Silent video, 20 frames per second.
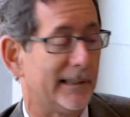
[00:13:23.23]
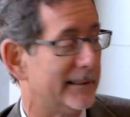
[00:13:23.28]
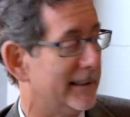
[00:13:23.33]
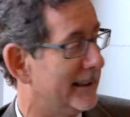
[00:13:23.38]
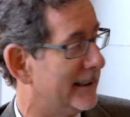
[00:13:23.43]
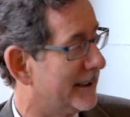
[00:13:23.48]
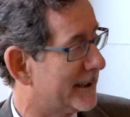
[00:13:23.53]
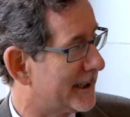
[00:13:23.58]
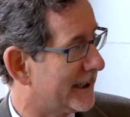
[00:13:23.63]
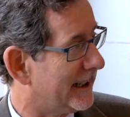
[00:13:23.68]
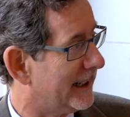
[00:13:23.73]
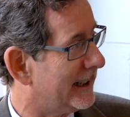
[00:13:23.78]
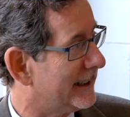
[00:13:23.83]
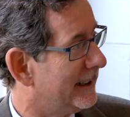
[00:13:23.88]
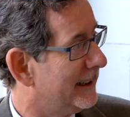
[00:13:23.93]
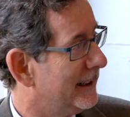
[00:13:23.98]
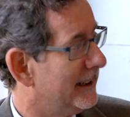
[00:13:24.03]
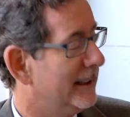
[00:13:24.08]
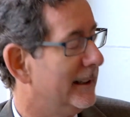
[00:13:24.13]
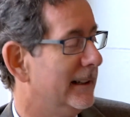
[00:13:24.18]
to decide
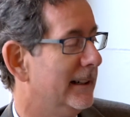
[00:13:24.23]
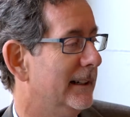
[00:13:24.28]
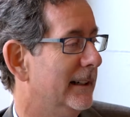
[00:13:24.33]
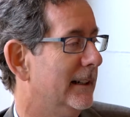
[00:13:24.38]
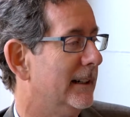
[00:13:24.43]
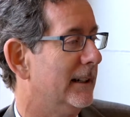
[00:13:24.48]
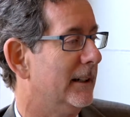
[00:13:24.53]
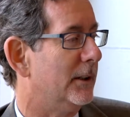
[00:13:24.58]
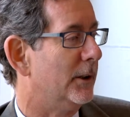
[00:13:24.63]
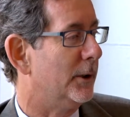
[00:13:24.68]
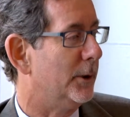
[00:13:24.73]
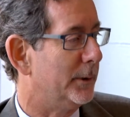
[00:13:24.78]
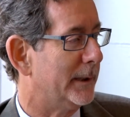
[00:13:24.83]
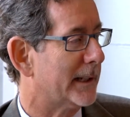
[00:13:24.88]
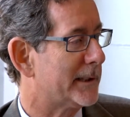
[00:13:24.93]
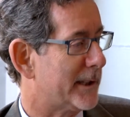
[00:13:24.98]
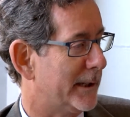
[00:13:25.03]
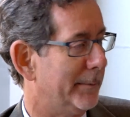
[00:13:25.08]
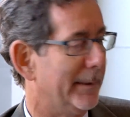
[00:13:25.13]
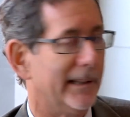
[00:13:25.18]
who
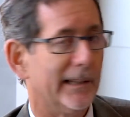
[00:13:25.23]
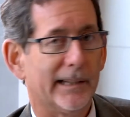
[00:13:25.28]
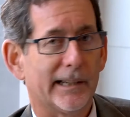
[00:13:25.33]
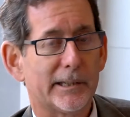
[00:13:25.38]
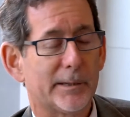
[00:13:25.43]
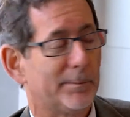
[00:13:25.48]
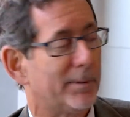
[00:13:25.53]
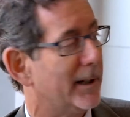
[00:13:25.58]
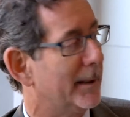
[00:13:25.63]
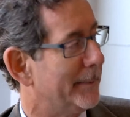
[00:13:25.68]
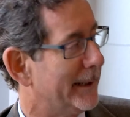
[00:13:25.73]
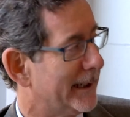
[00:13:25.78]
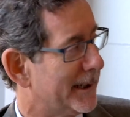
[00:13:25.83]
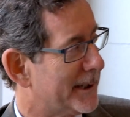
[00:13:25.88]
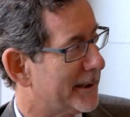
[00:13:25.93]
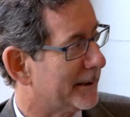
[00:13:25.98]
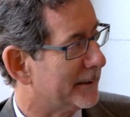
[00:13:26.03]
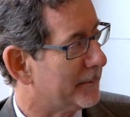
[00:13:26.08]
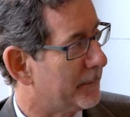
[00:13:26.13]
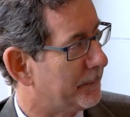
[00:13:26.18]
gets to be the next prime
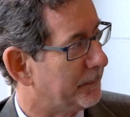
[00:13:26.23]
minister.